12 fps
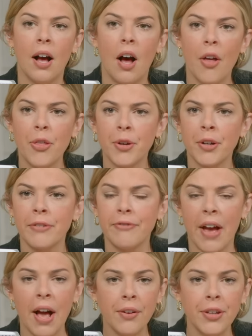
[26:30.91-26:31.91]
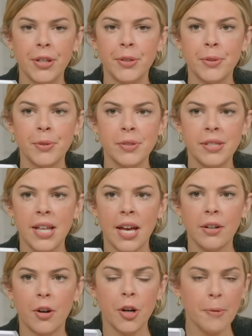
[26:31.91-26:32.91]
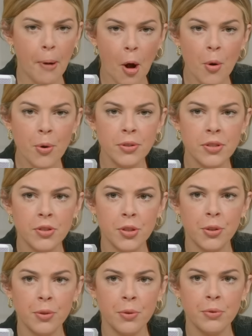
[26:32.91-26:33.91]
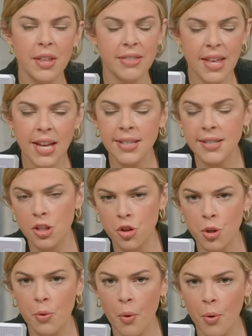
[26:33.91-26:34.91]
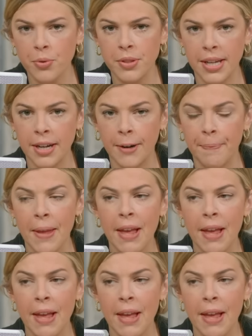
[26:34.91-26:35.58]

other values that are opposed to the things that you hold dear.